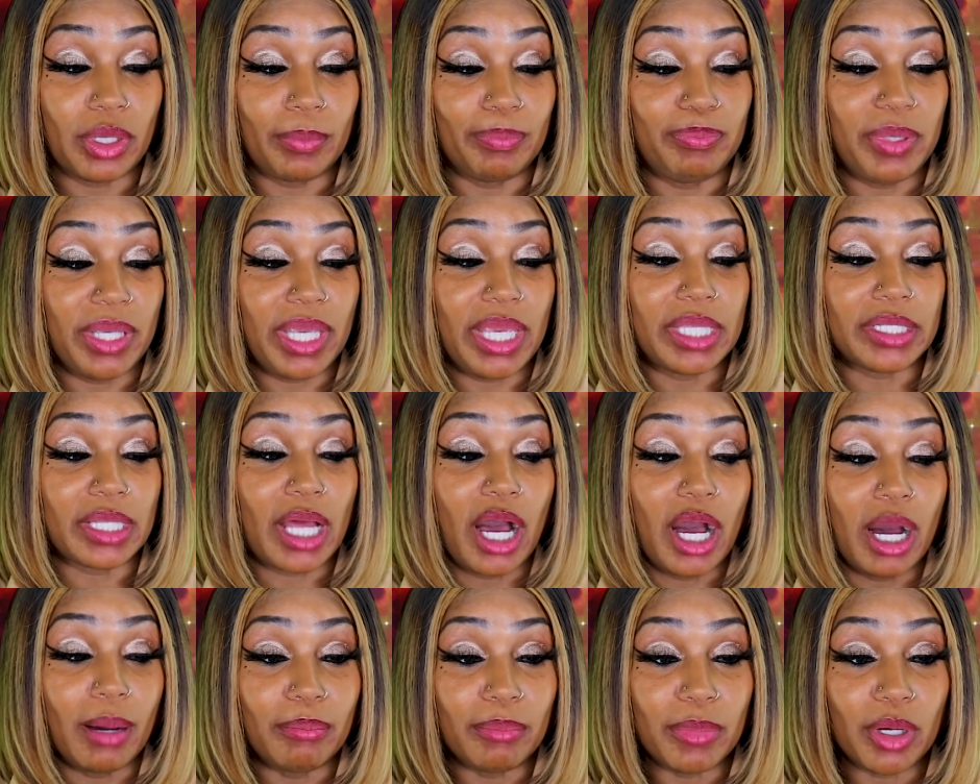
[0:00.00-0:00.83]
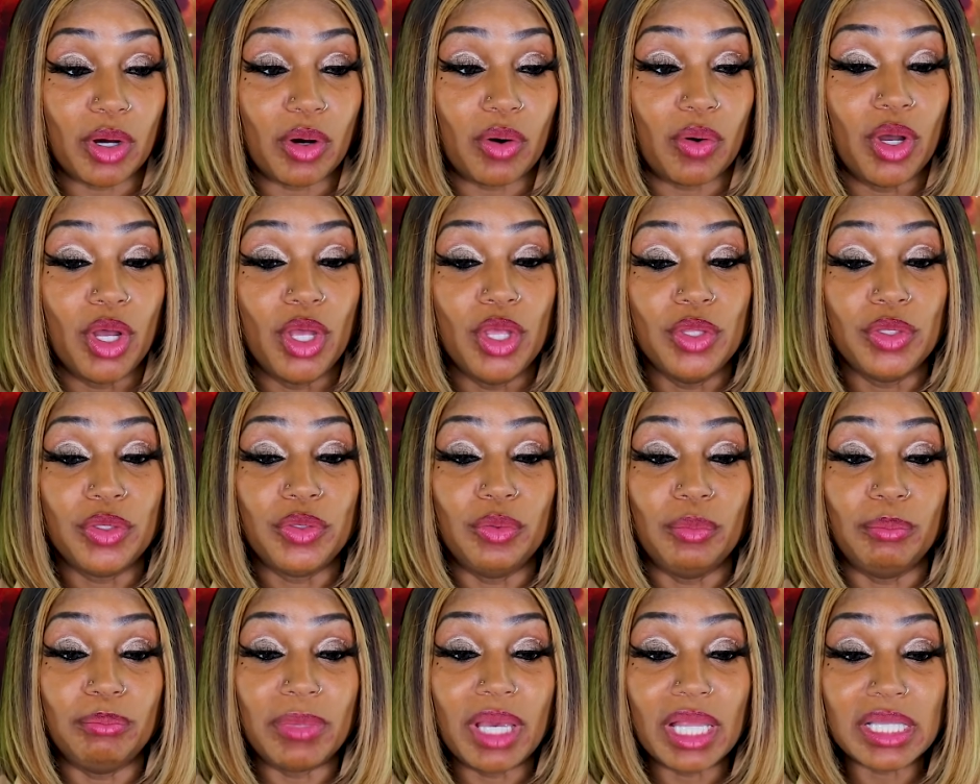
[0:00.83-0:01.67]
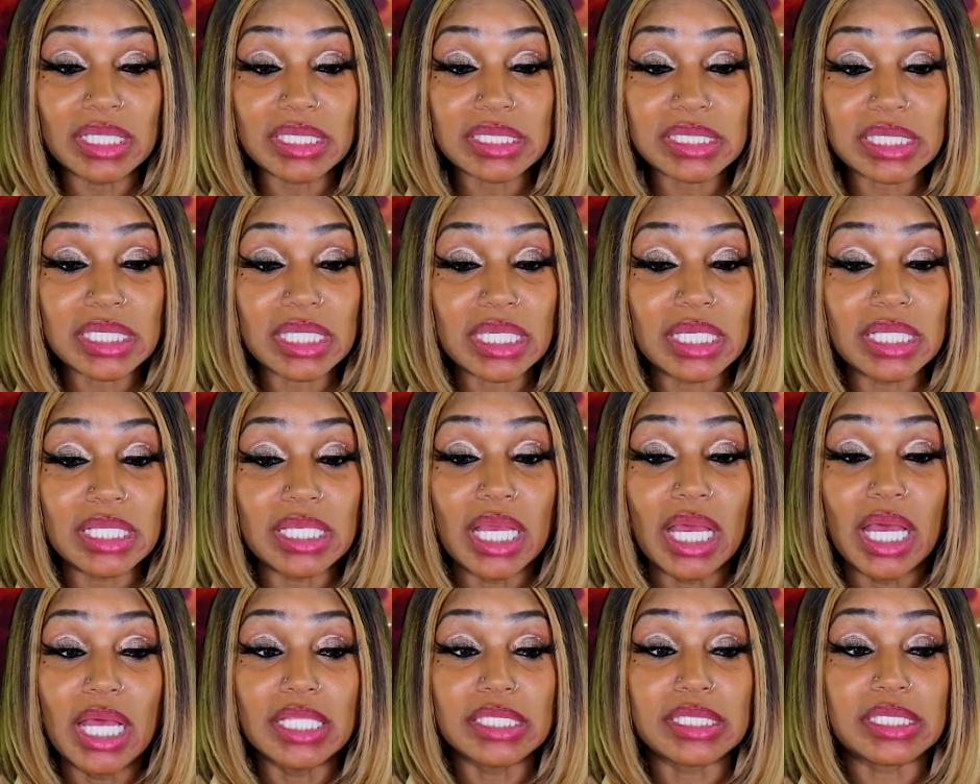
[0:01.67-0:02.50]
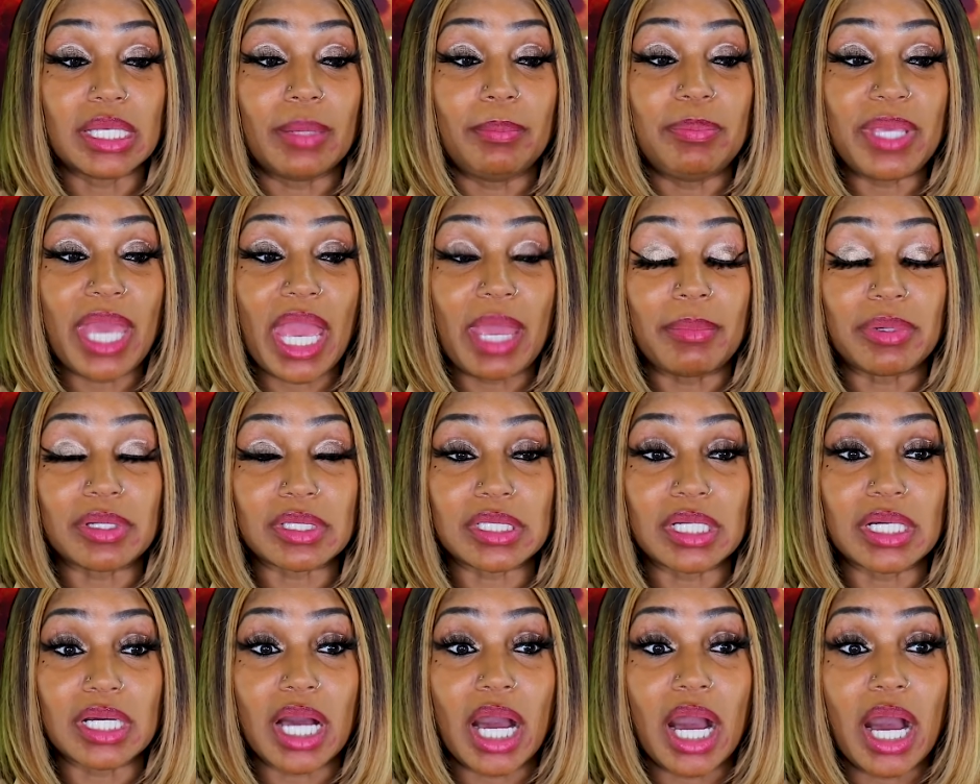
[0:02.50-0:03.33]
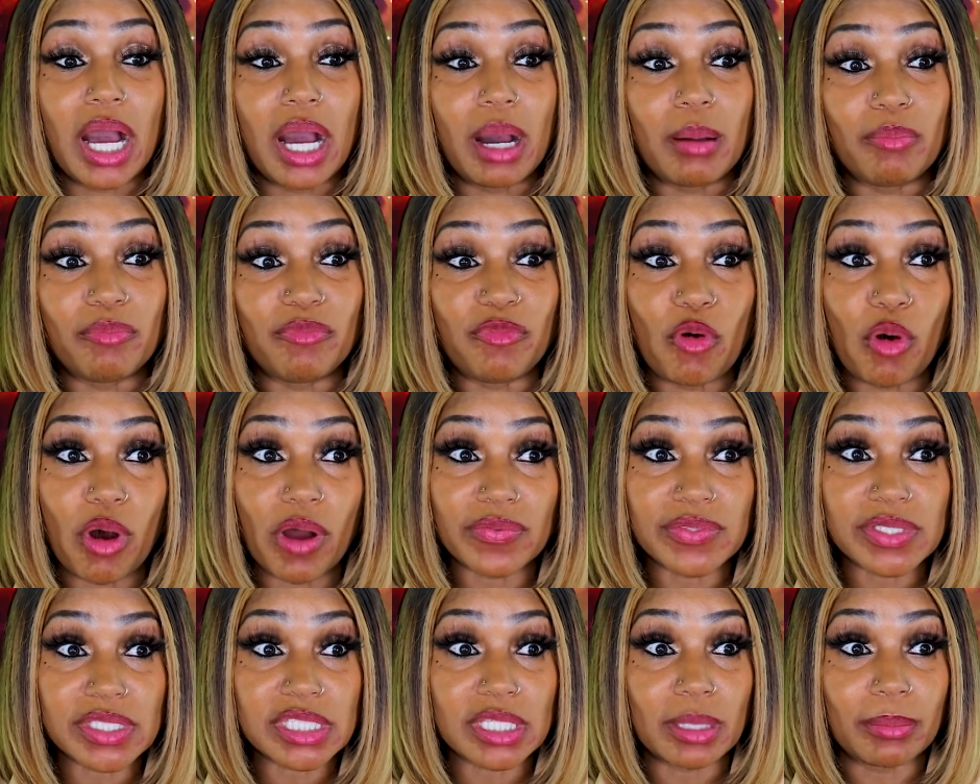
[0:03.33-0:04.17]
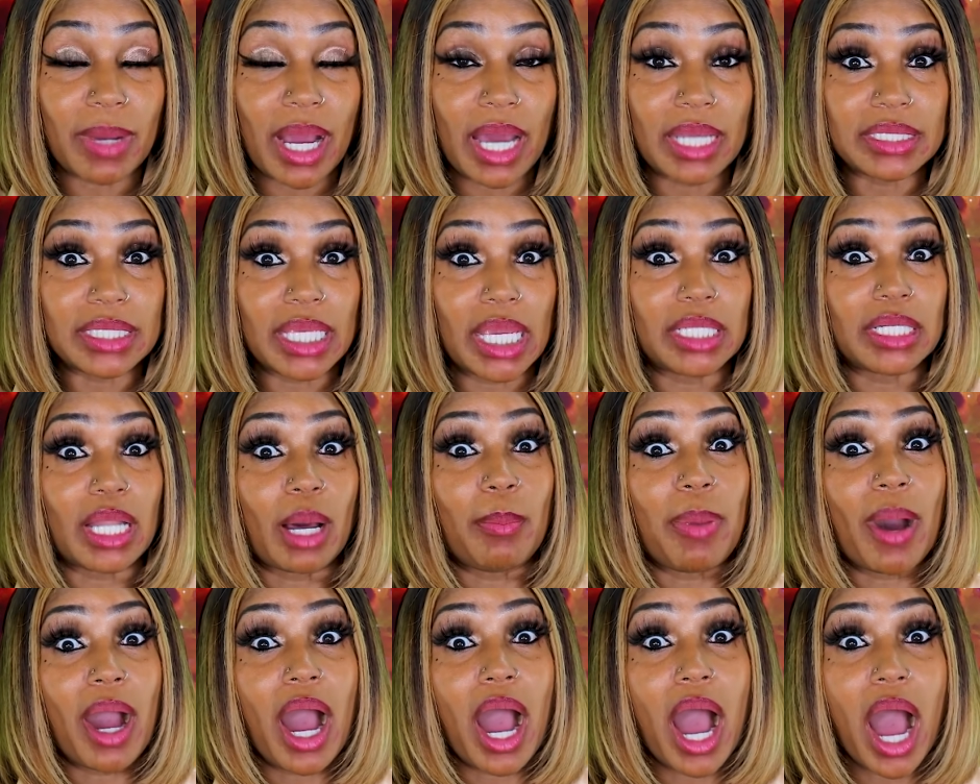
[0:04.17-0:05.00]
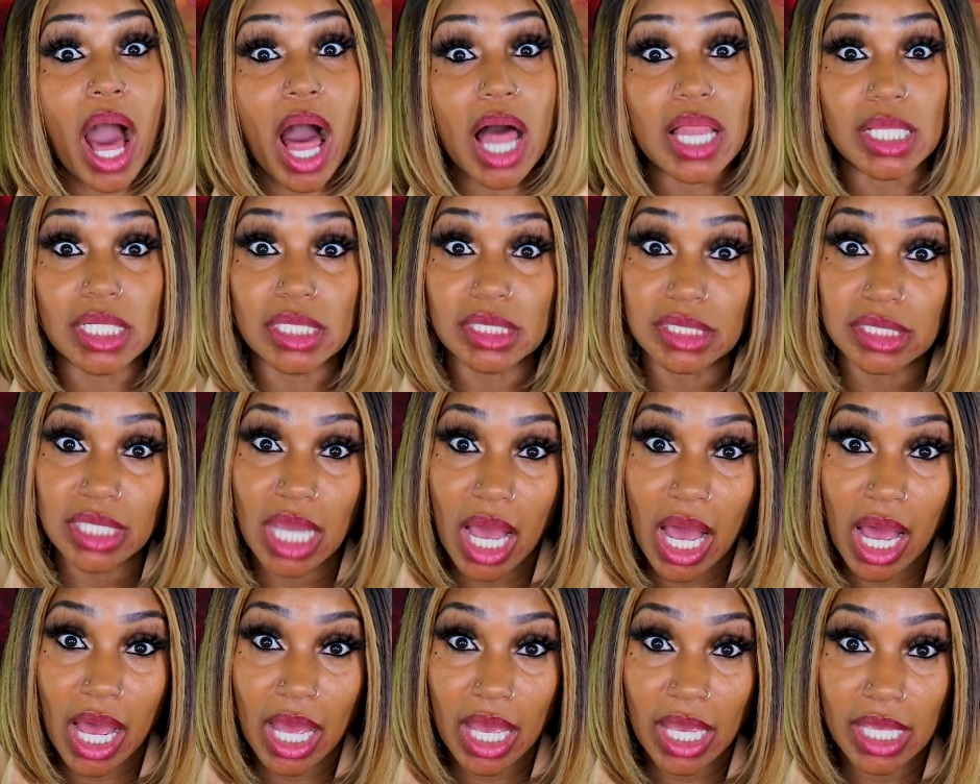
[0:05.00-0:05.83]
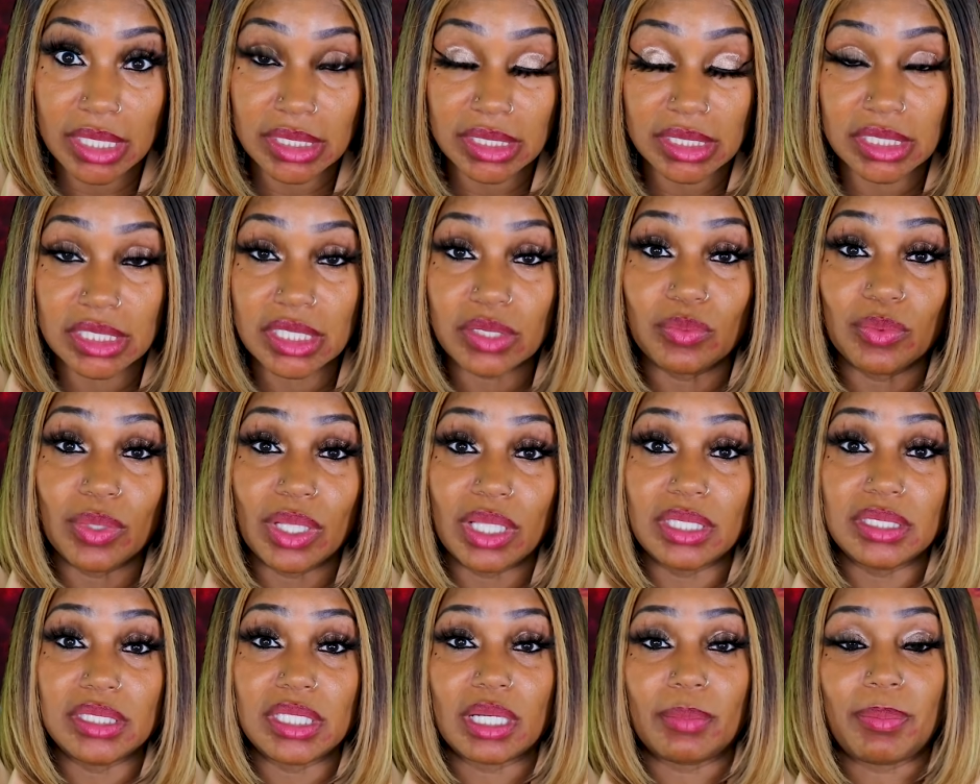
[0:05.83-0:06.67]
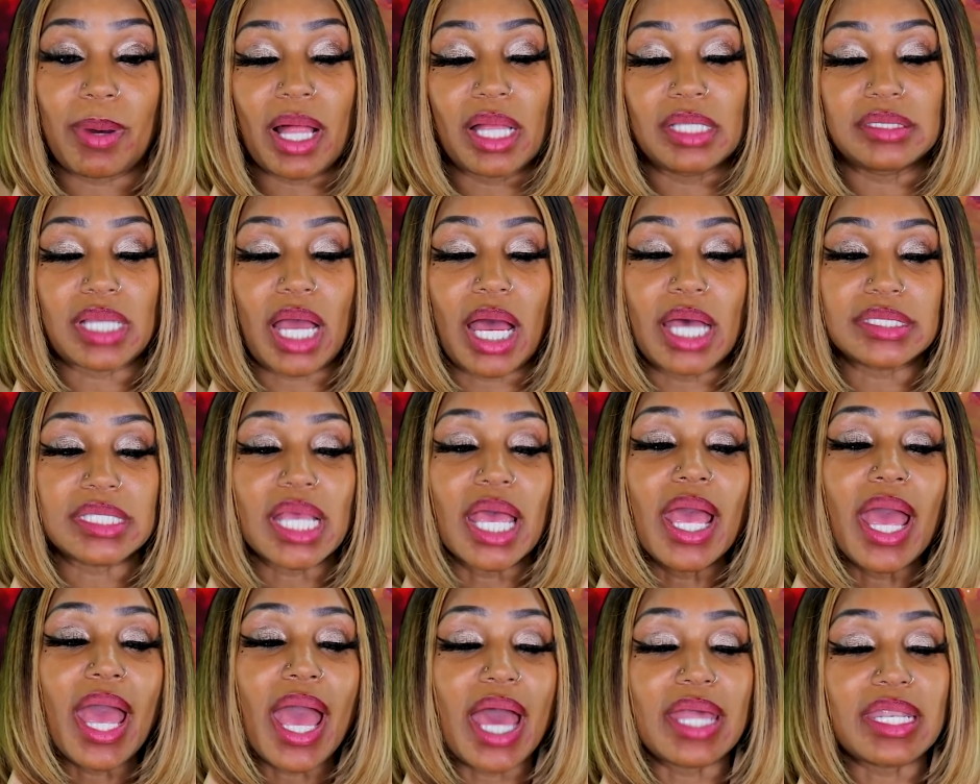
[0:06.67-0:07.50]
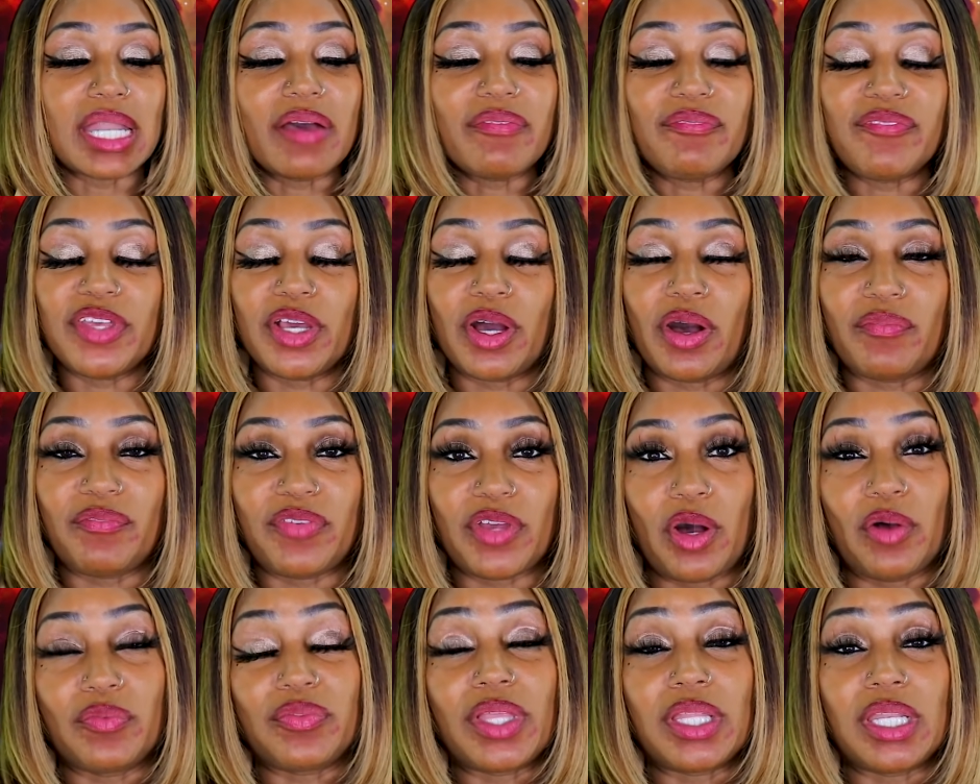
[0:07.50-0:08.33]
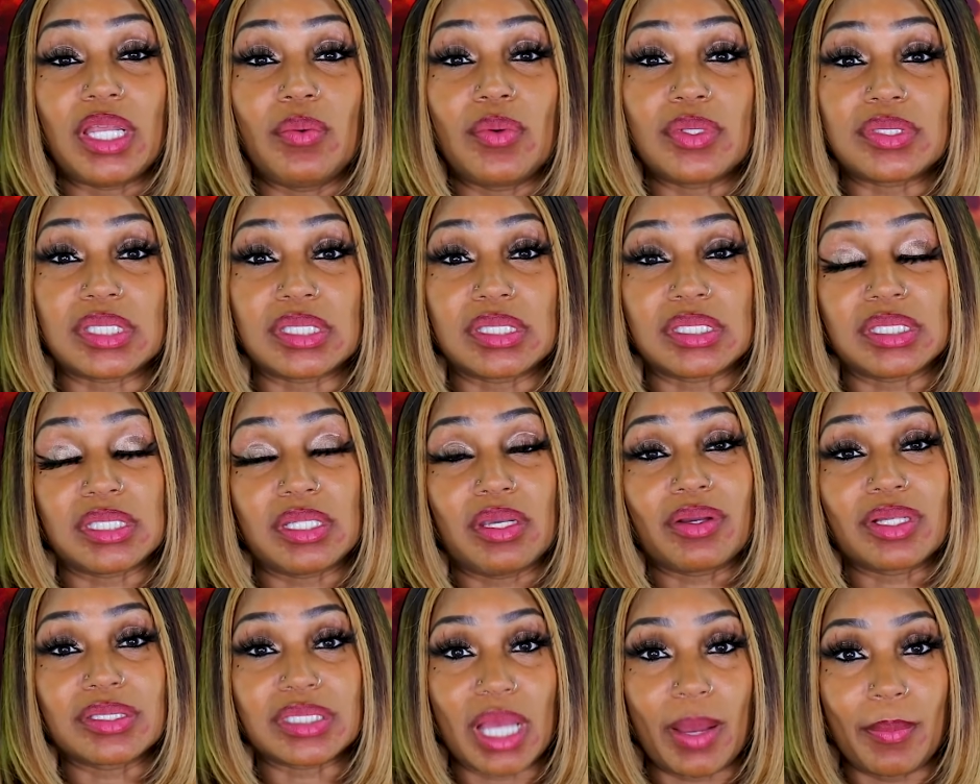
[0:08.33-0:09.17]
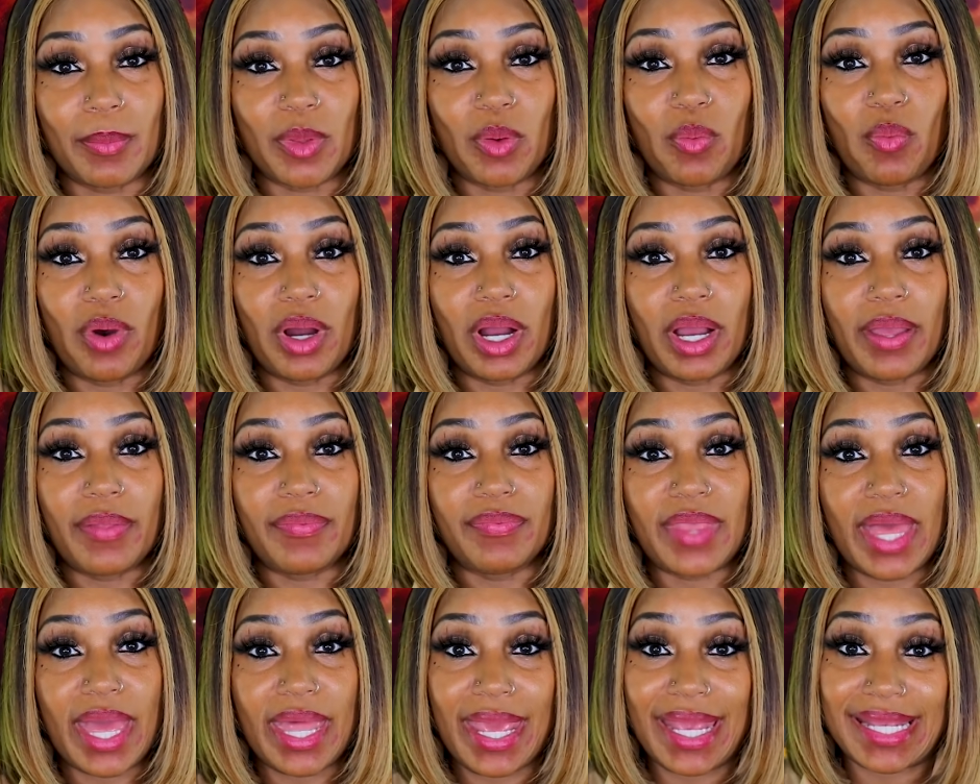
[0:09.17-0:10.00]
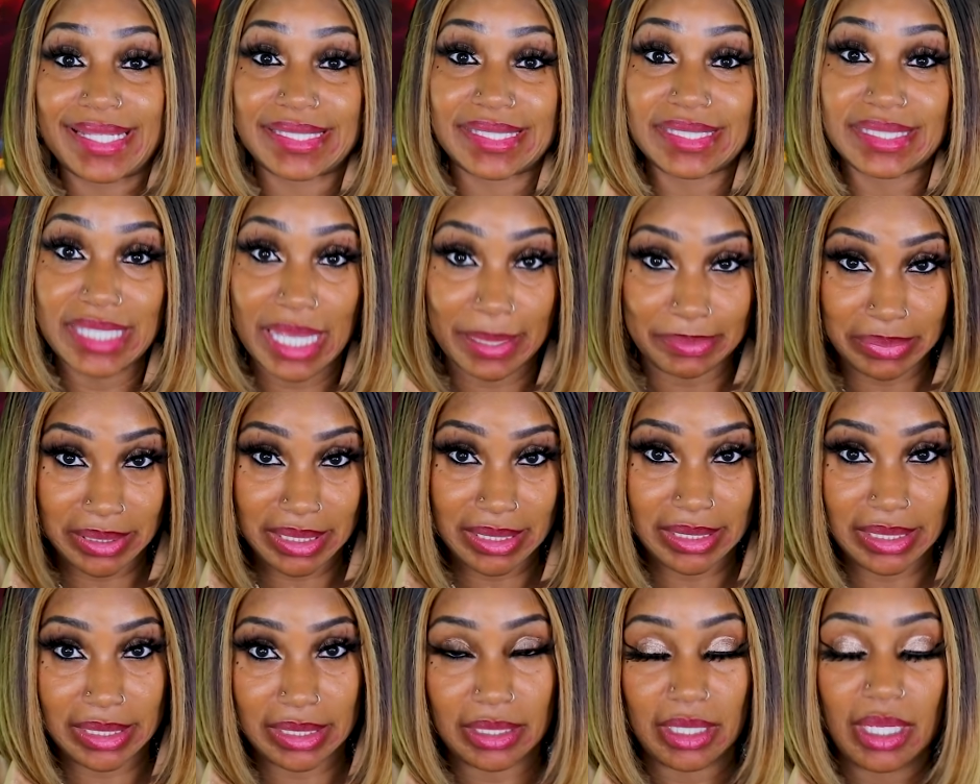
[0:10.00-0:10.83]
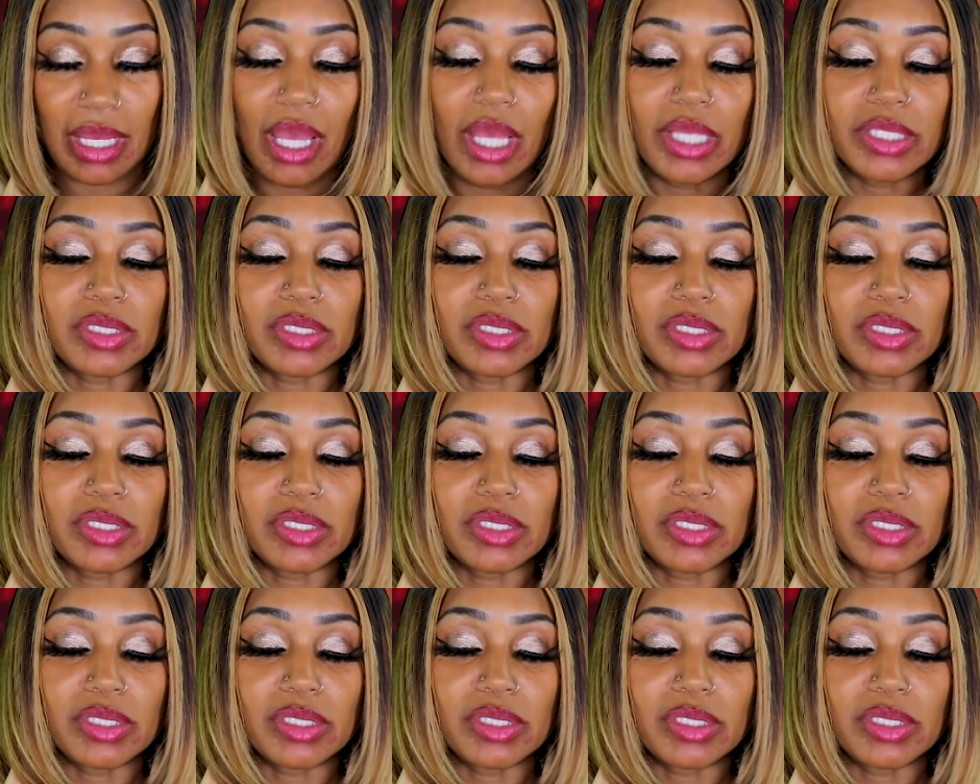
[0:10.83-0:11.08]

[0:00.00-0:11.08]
being humble, humility, to be able to come forth to somebody and apologize. She really did apologize, and I felt that it was sincere, because I'm the one that accepted it.